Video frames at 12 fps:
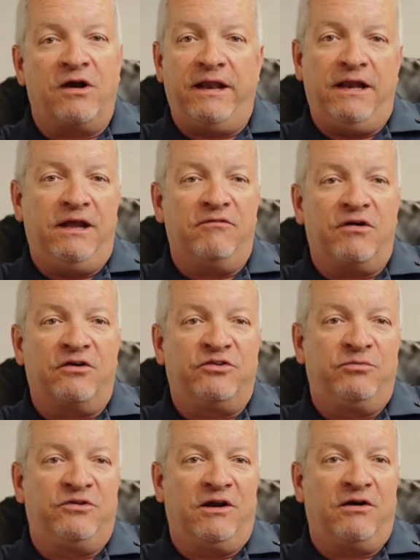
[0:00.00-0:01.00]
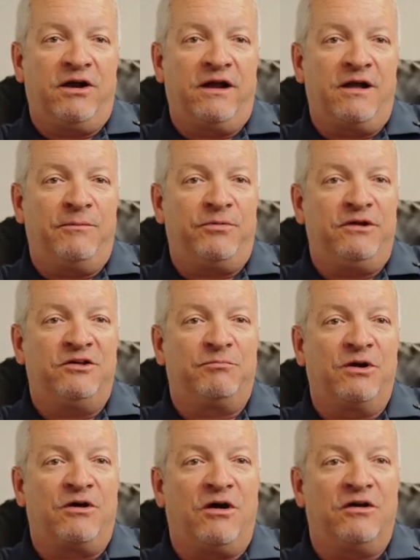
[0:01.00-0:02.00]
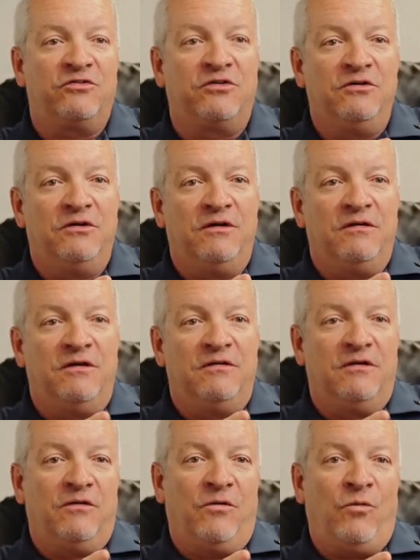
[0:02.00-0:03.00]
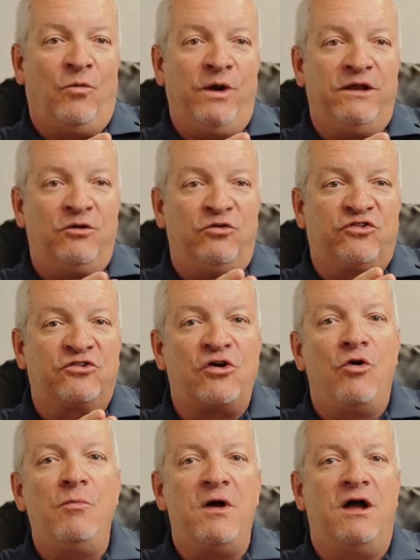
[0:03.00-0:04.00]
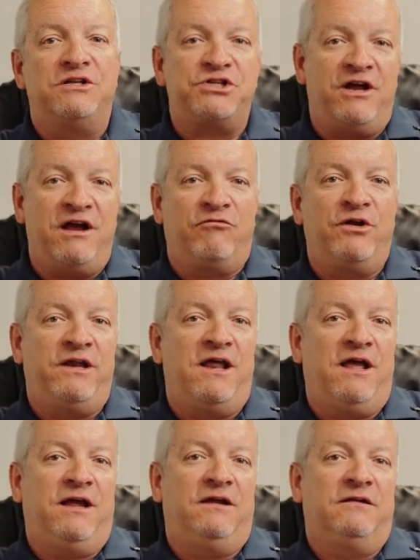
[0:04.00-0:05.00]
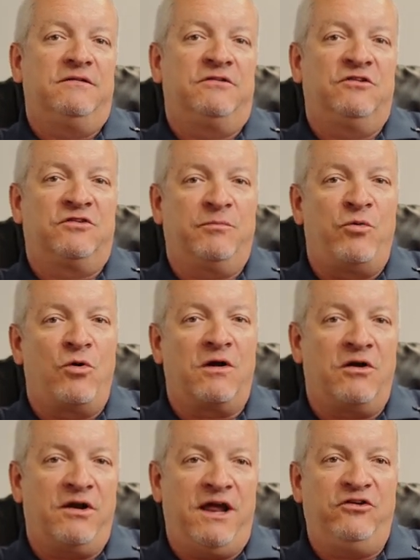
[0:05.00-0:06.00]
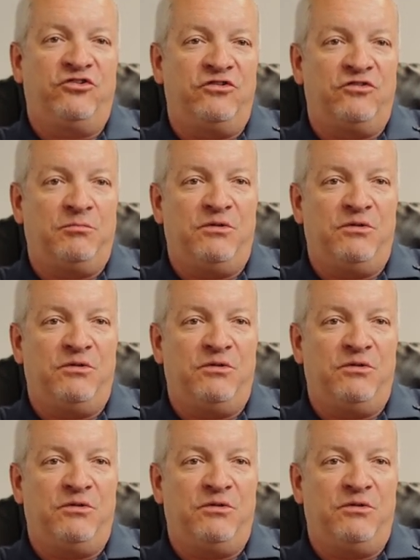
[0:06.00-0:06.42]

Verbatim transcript: or at any of our subsidiary companies, because we do so much every day to support our nation's